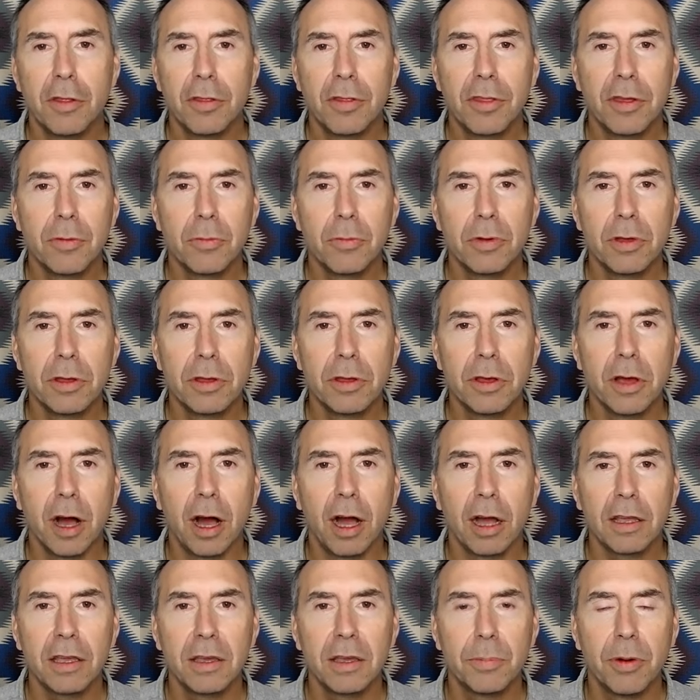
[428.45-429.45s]
that we
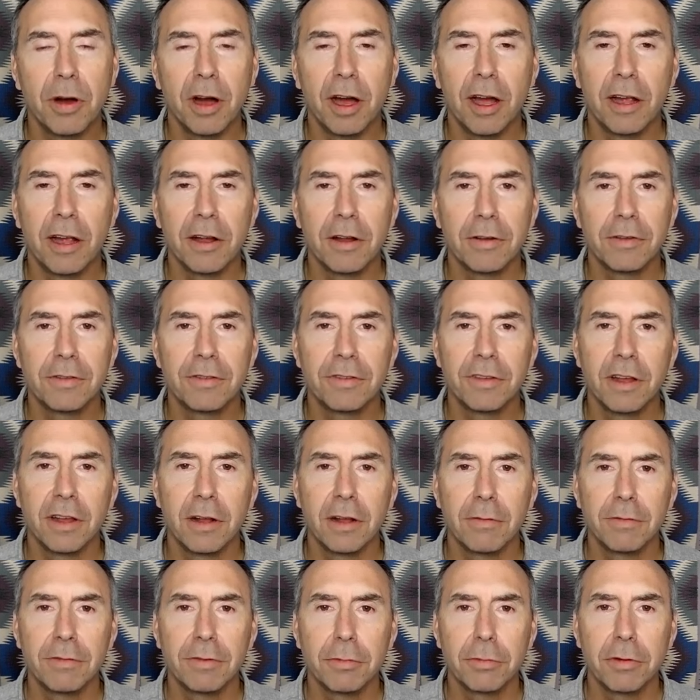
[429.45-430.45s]
occupy
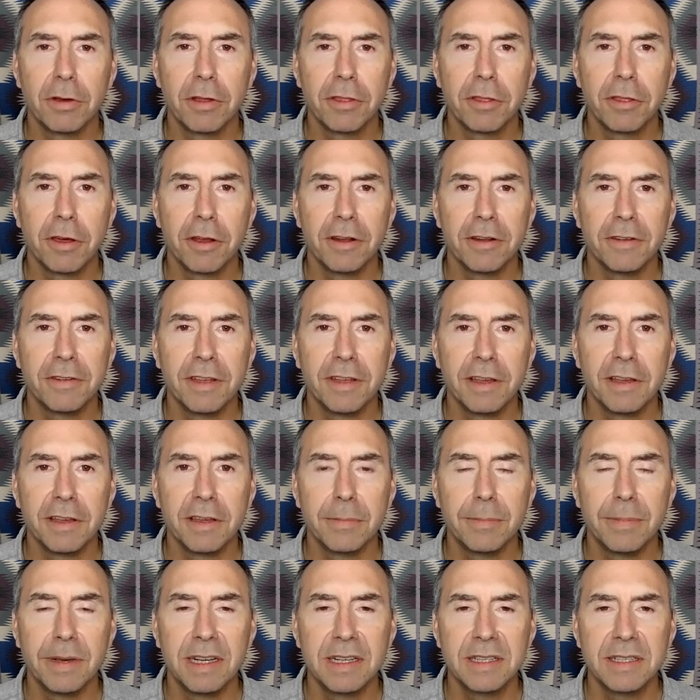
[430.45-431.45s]
ourselves with on a daily
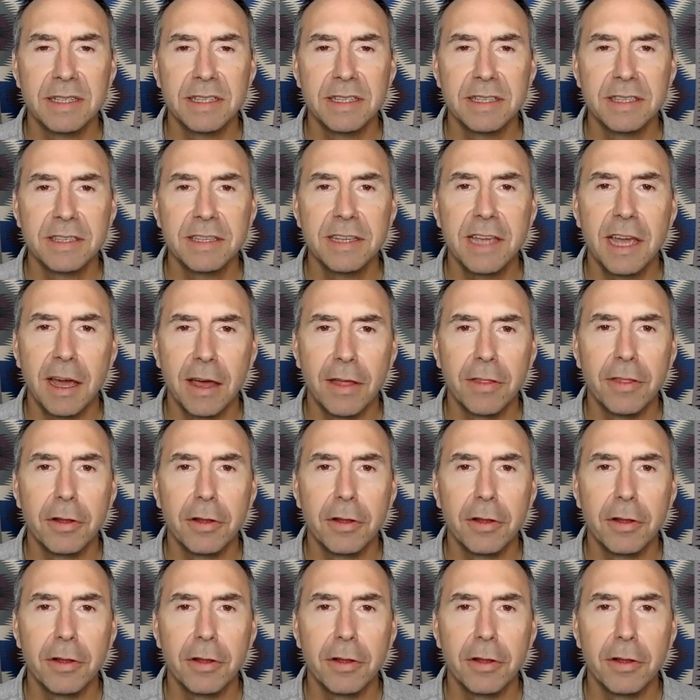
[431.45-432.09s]
basis, yeah,